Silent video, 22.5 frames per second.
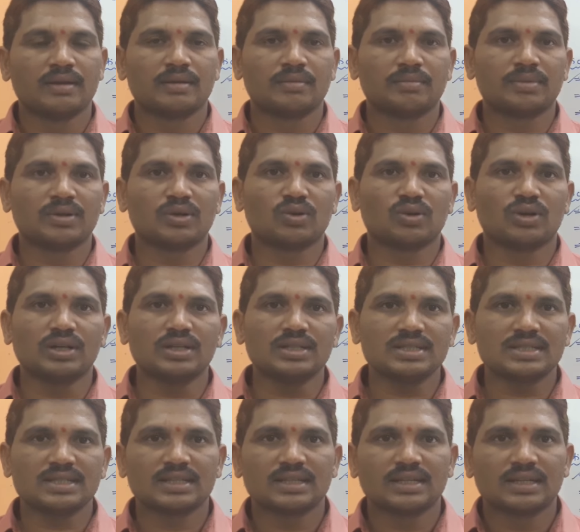
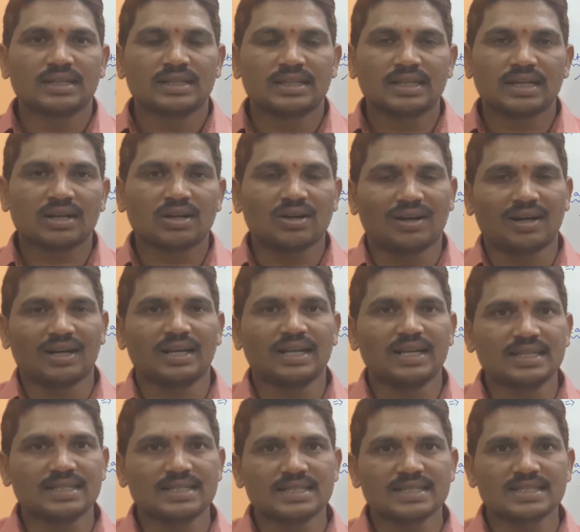Because the
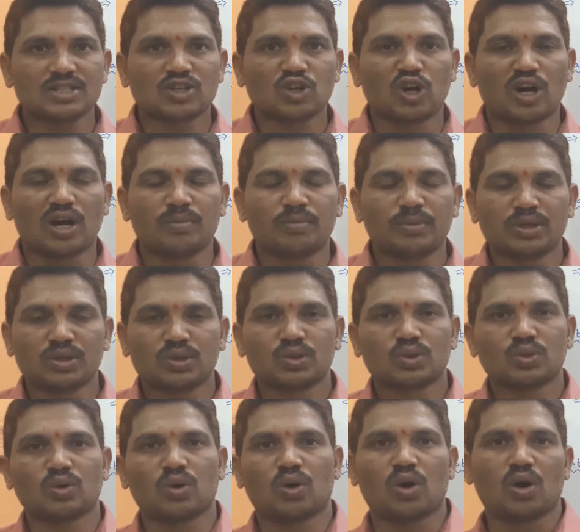college is common
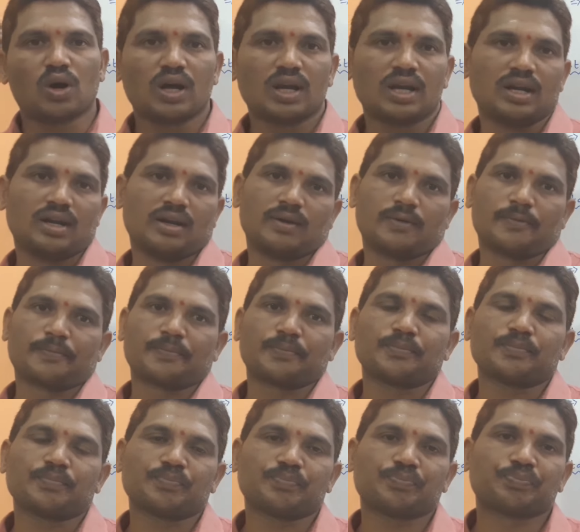to all
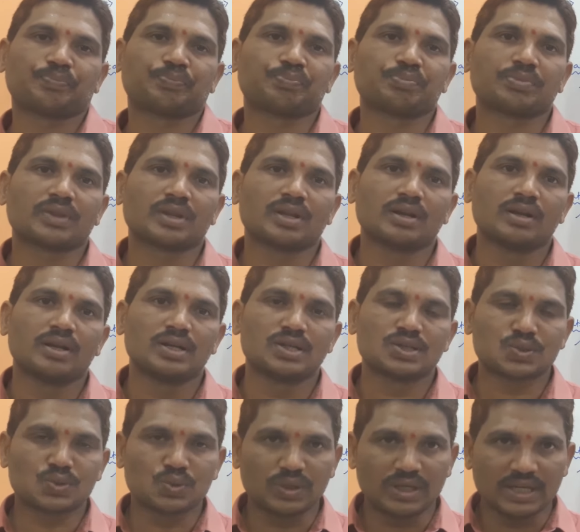
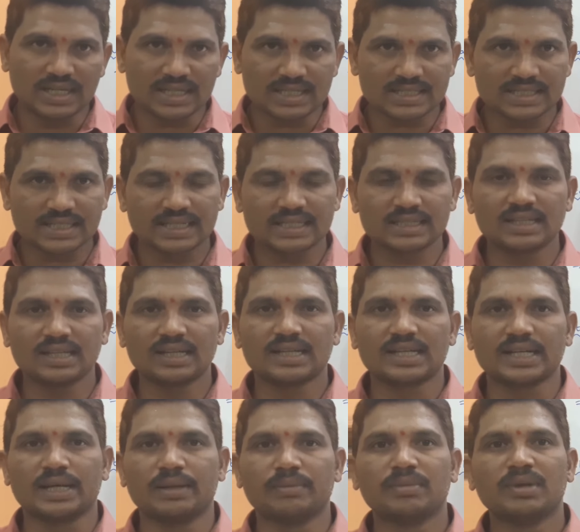students at that
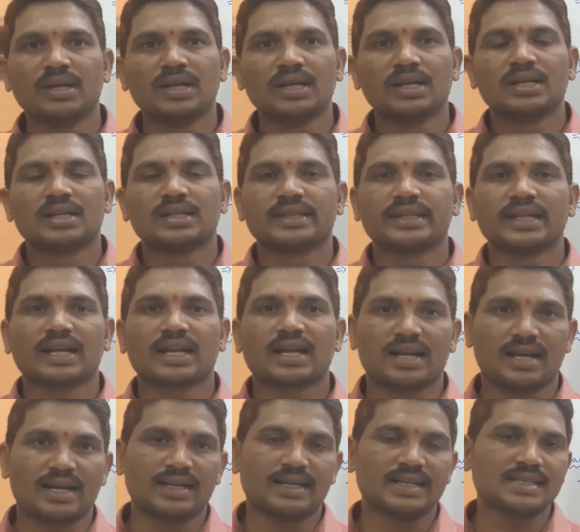time, the
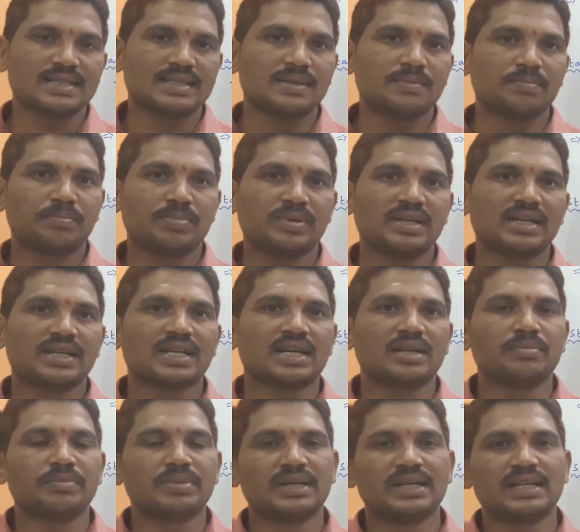college simply
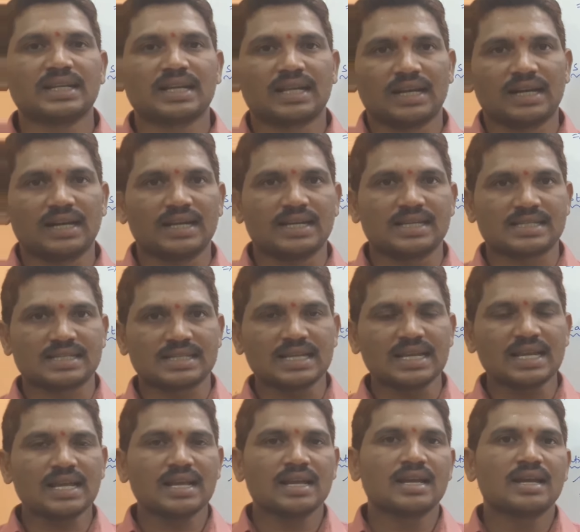can be declared as
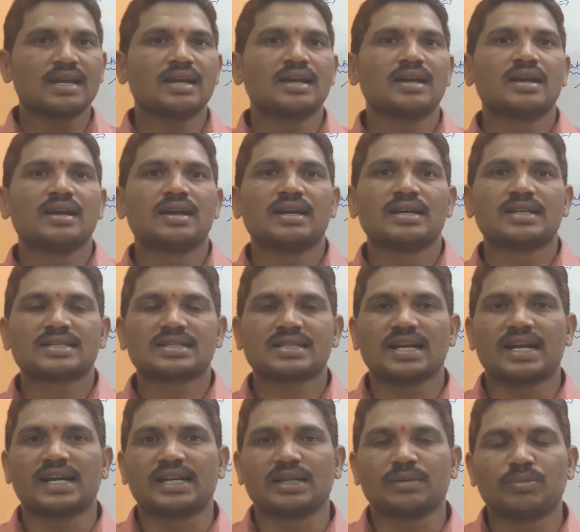a
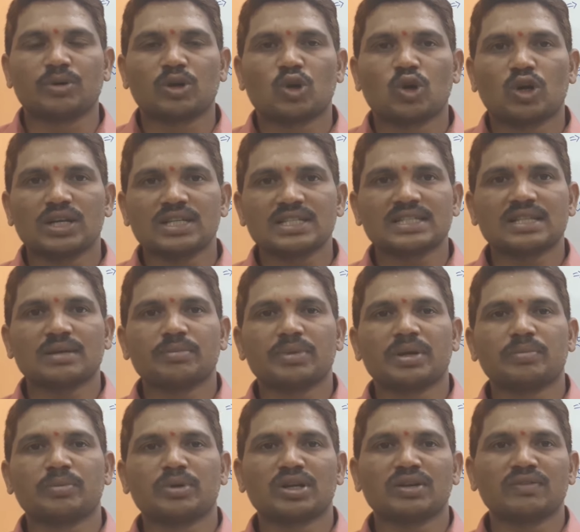static because the
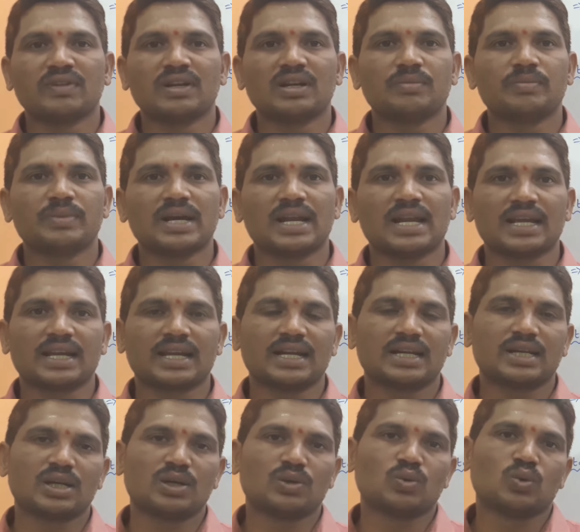memory will be
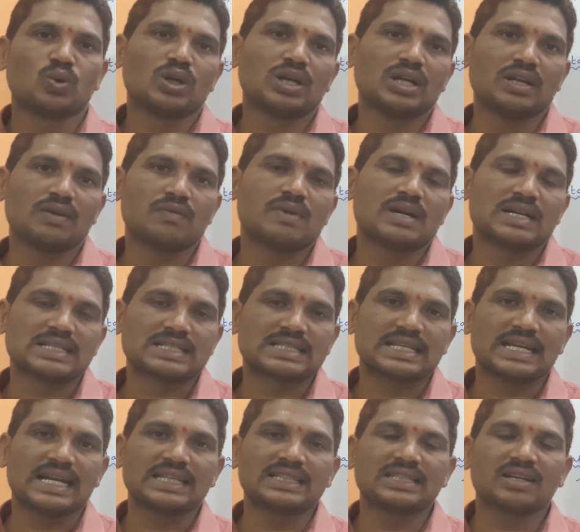allocated only
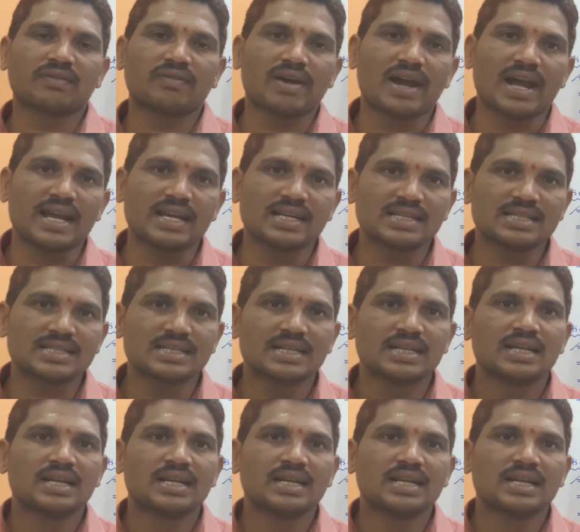once. Otherwise,